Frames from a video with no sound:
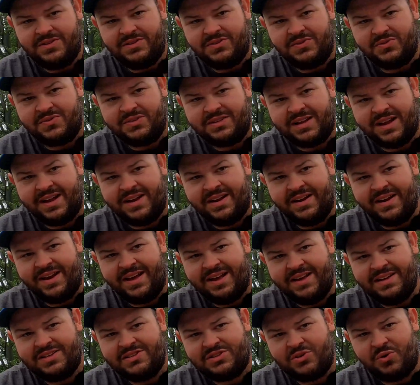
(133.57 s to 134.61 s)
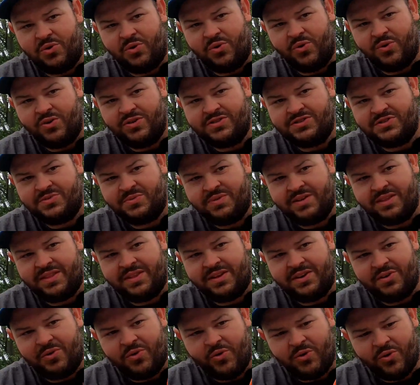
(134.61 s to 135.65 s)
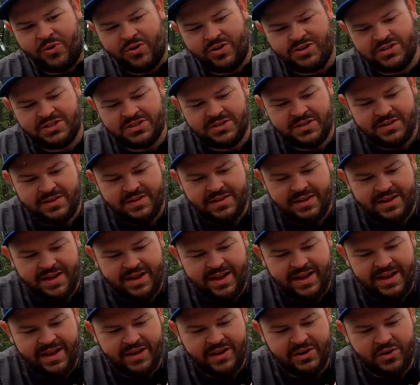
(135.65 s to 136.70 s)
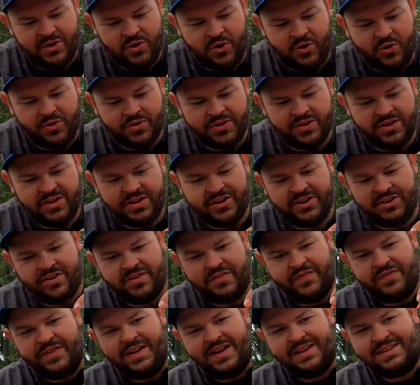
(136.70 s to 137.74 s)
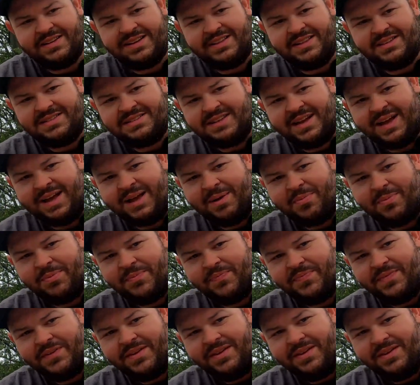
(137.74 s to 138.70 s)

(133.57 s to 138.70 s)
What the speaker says: So it's got a nice orange with an orange and gold glitter effect on the top.